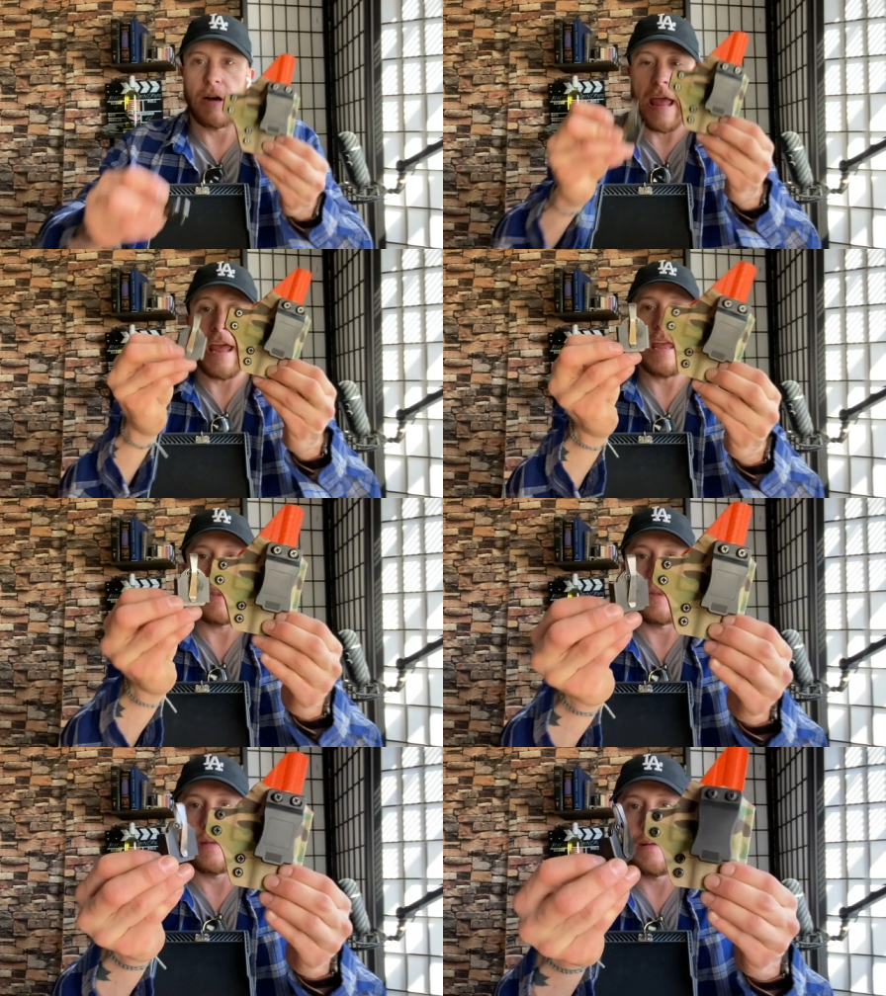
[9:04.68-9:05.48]

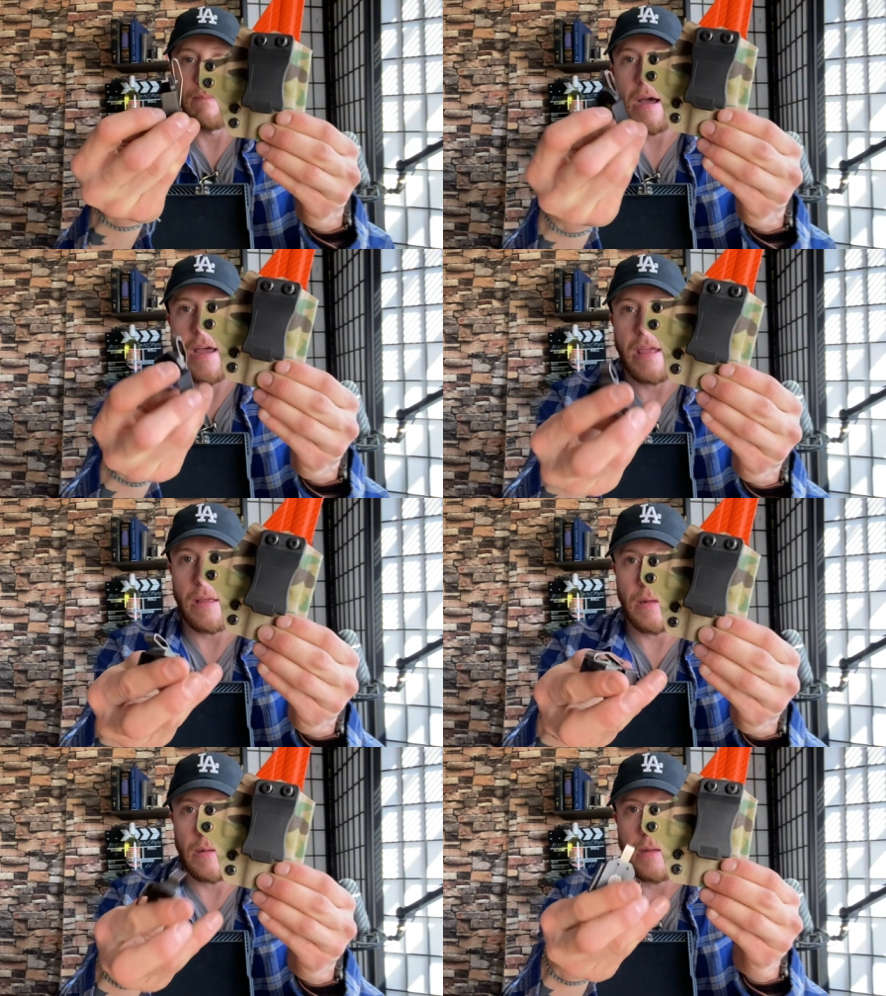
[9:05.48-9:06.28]
and
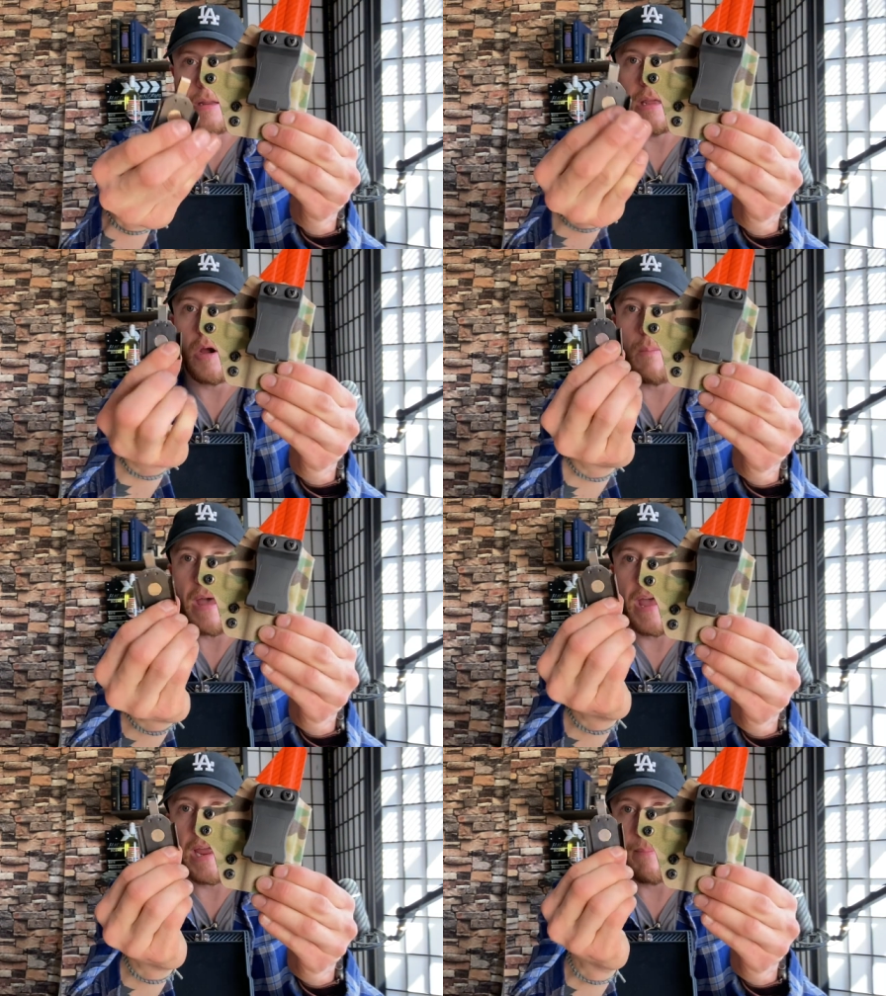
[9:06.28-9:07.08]
my
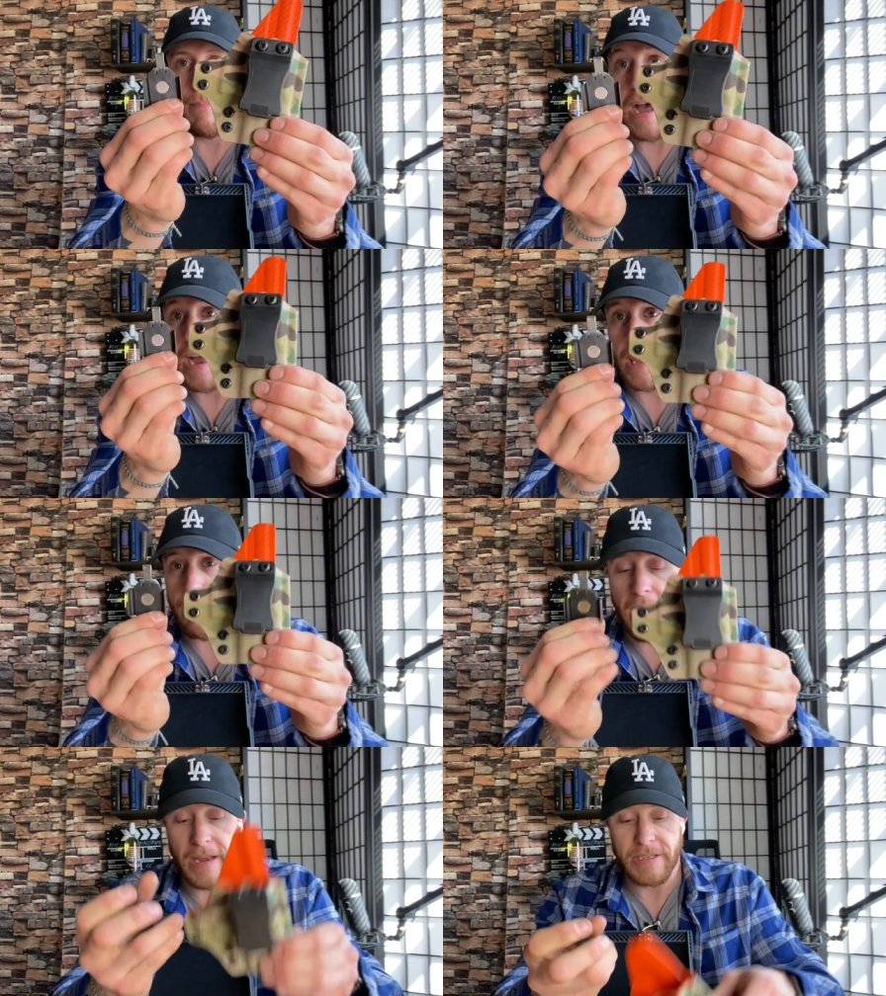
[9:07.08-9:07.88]
NeoMag pocket
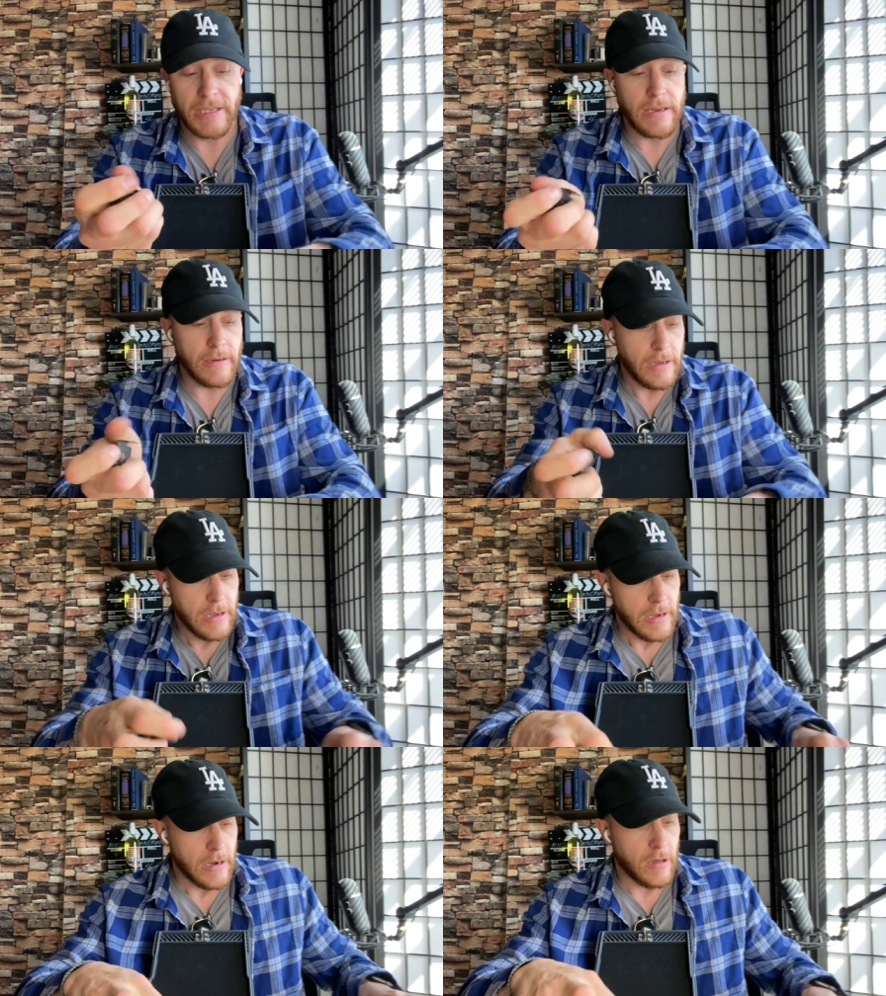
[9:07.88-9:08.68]
magazine
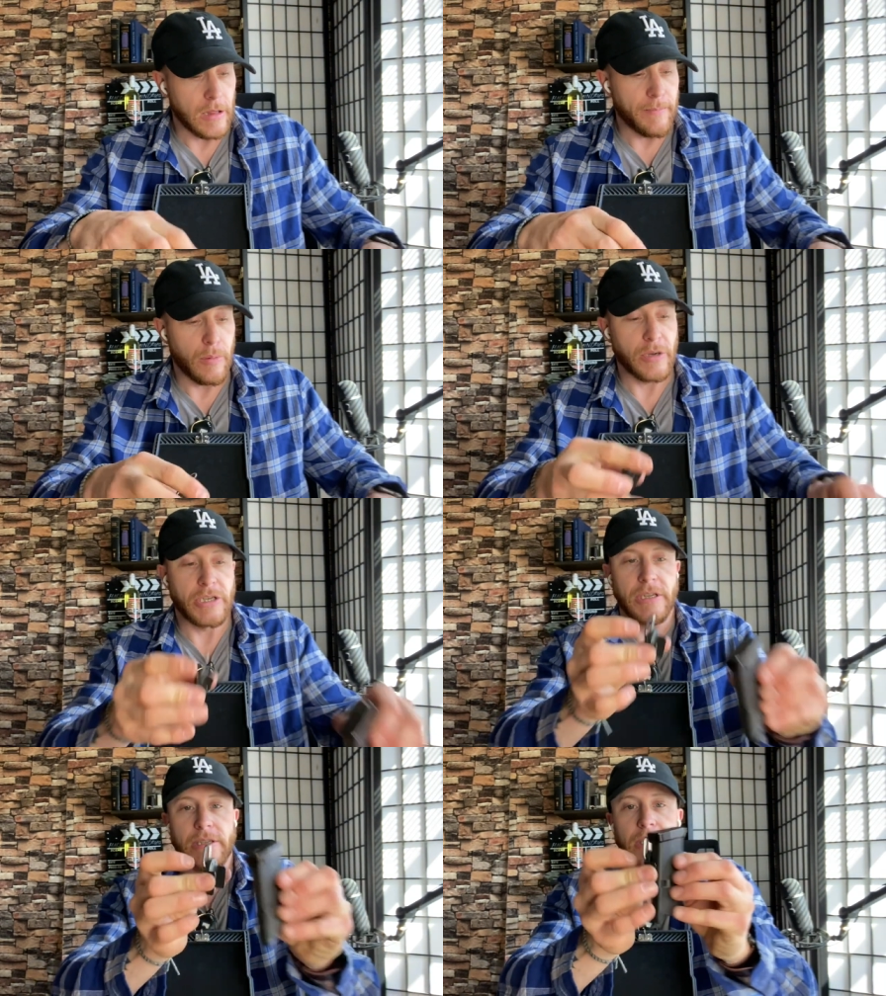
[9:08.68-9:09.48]
clip, which
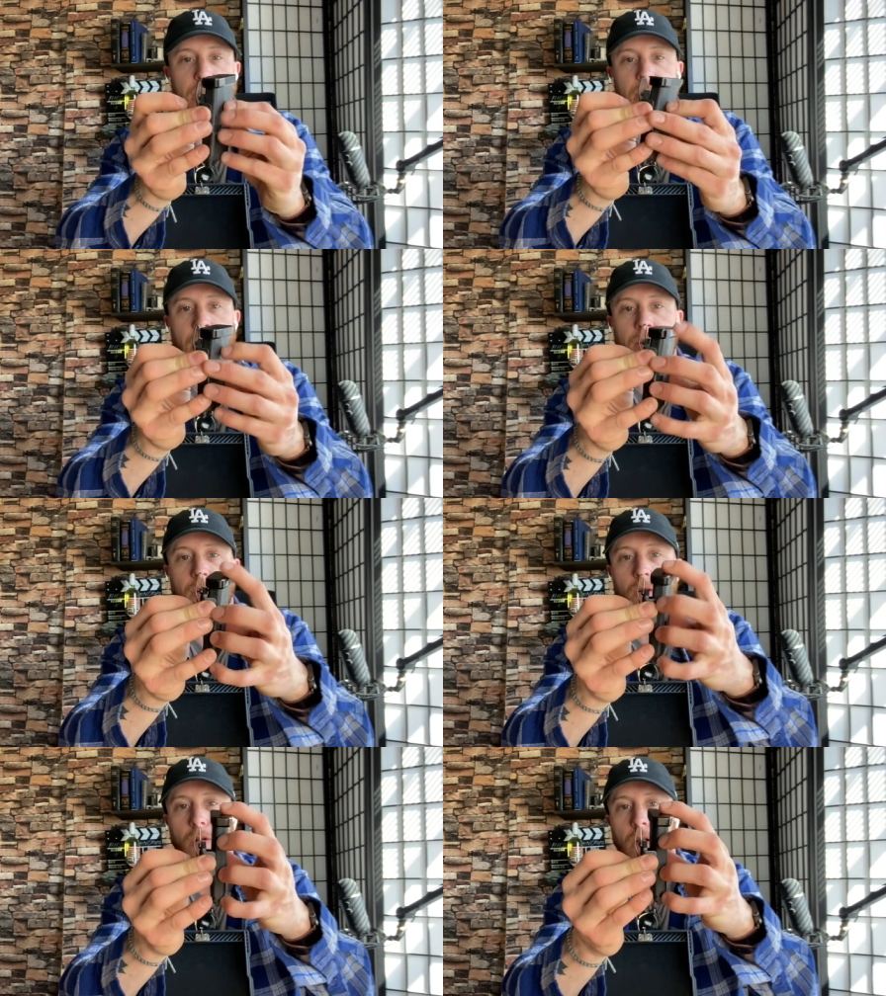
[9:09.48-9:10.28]
is the
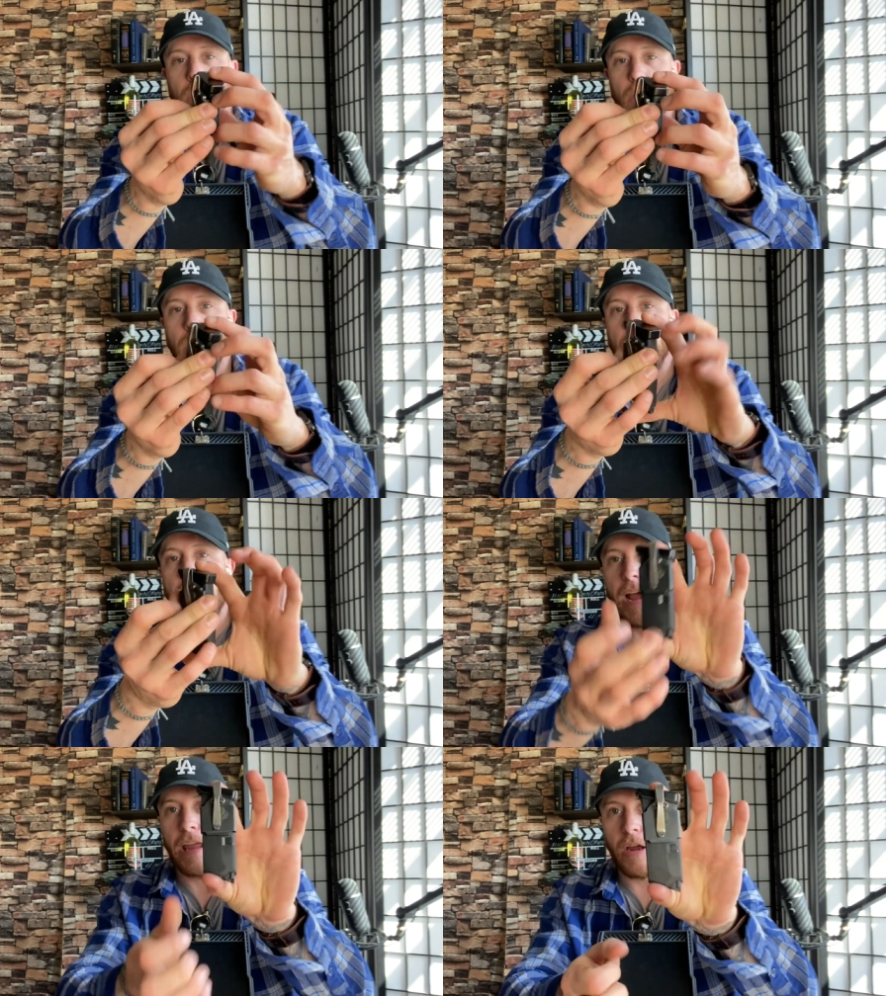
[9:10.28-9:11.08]
little
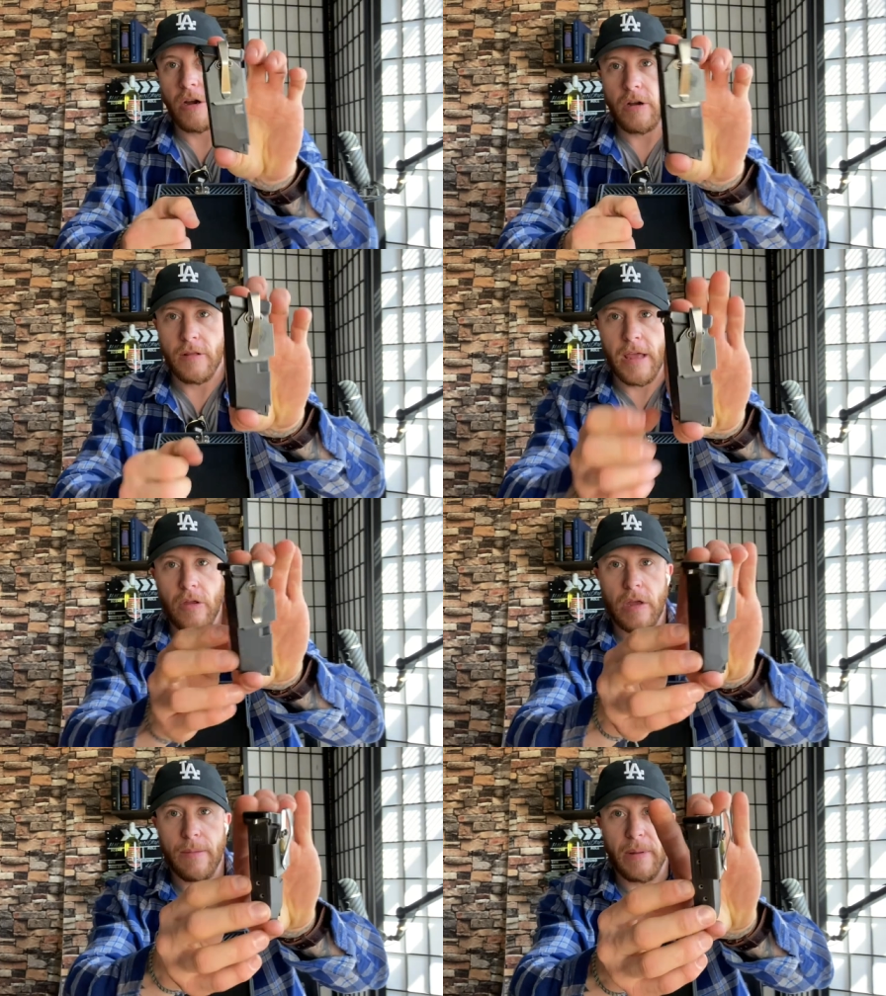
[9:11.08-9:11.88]
guy here that you
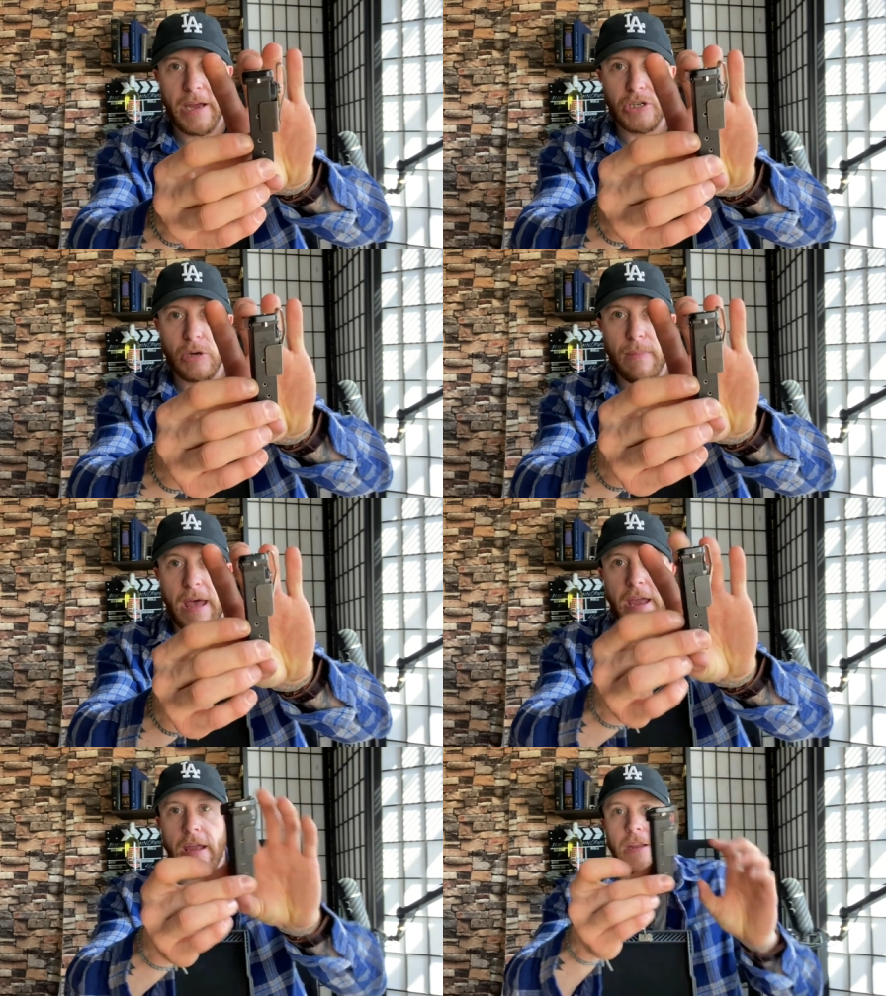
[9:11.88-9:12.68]
keep an extra
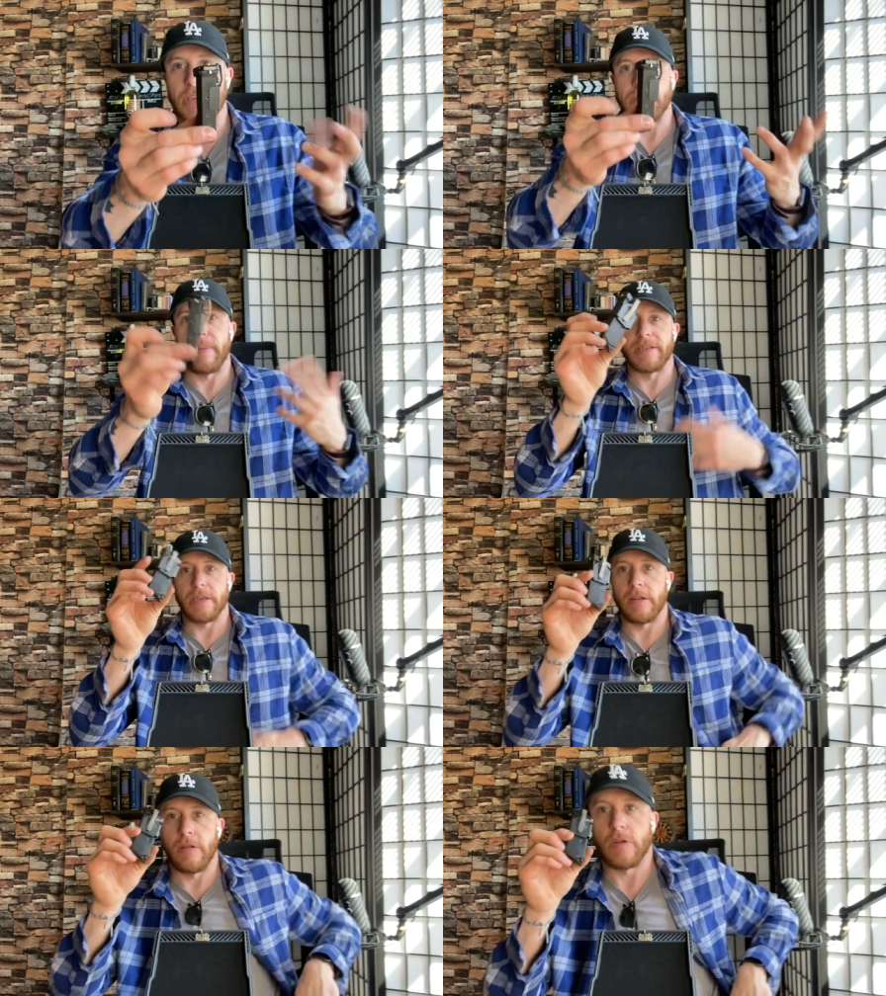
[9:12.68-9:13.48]
mag and it just
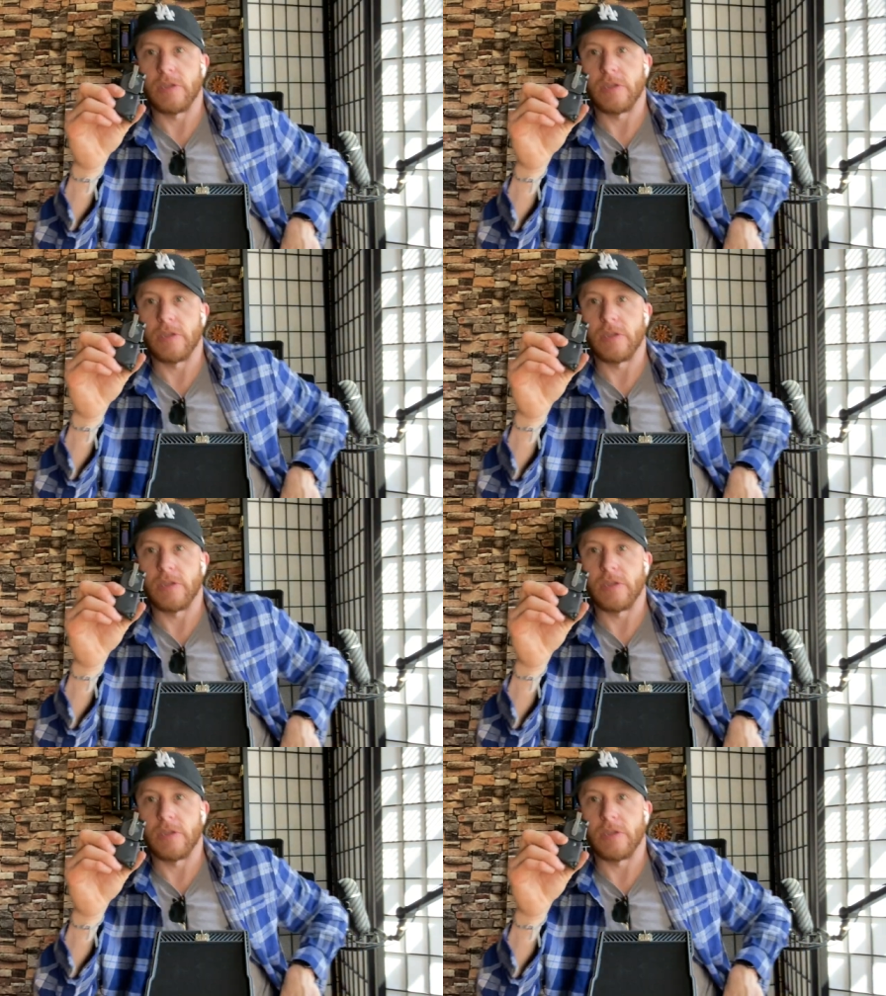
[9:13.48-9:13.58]
basically looks